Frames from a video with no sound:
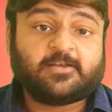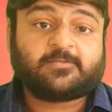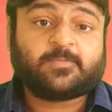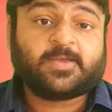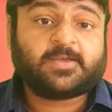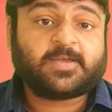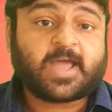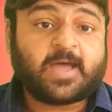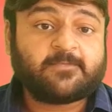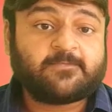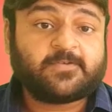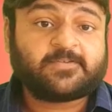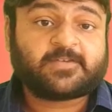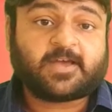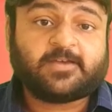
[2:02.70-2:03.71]
is being
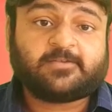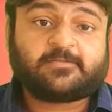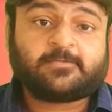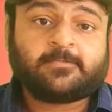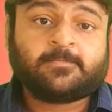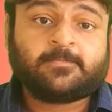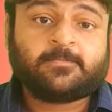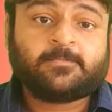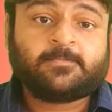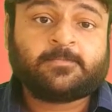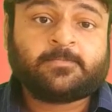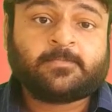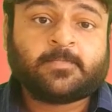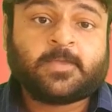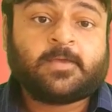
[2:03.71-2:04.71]
emphasized.
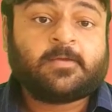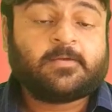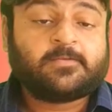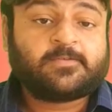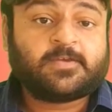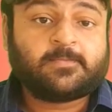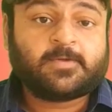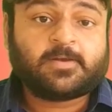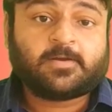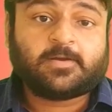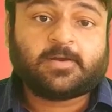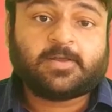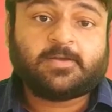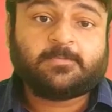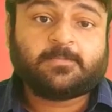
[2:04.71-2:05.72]

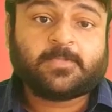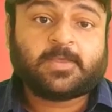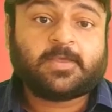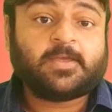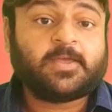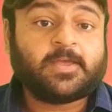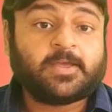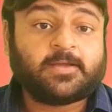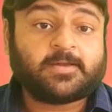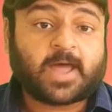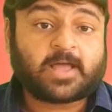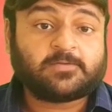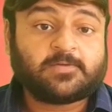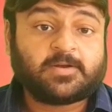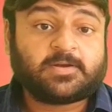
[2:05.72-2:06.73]
Similarly, he
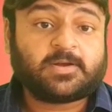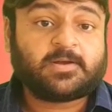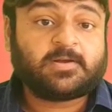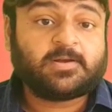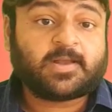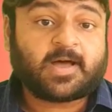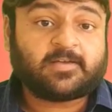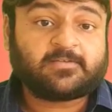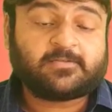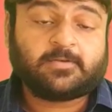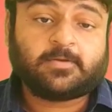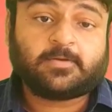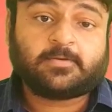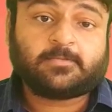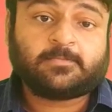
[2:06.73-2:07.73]
graduated last
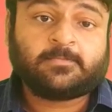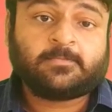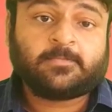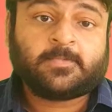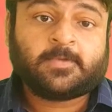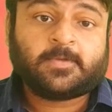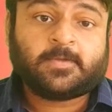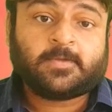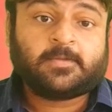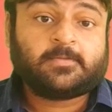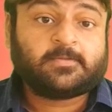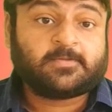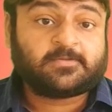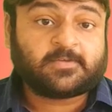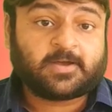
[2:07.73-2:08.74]
year.
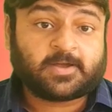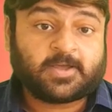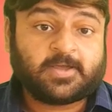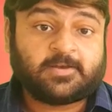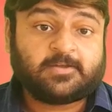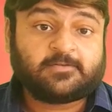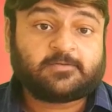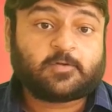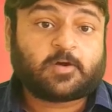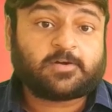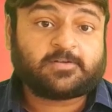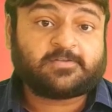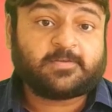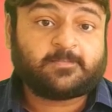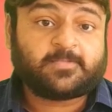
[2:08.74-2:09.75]
This again is not
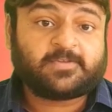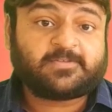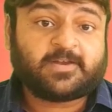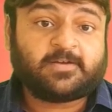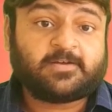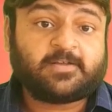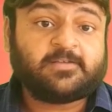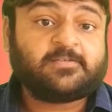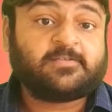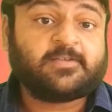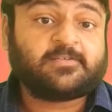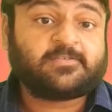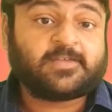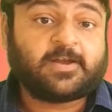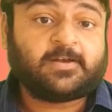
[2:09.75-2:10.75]
a simple sentence.
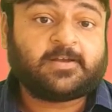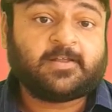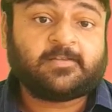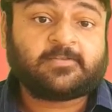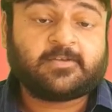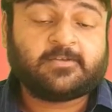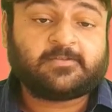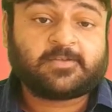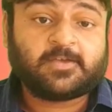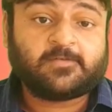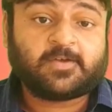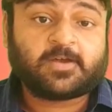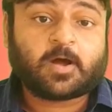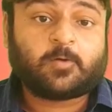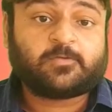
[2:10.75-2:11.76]
This sentence is
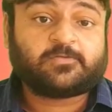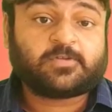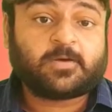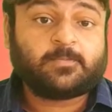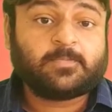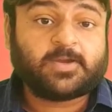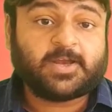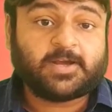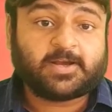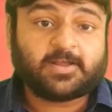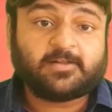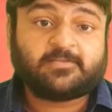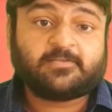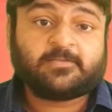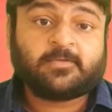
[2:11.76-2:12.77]
giving out some
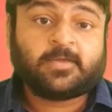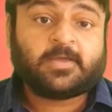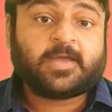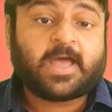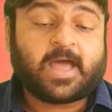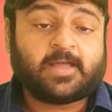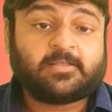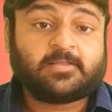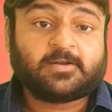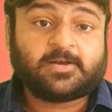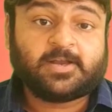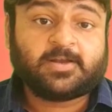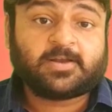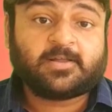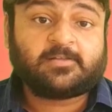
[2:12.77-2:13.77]
details and the
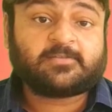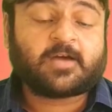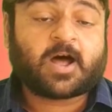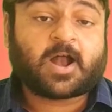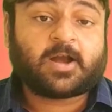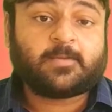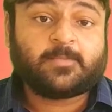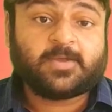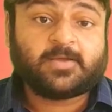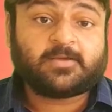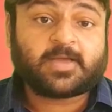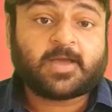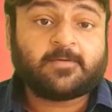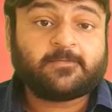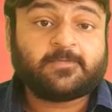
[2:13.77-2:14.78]
details are being
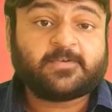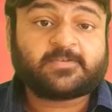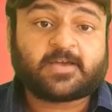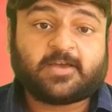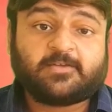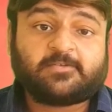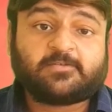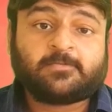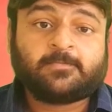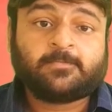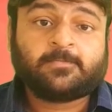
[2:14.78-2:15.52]
emphasized.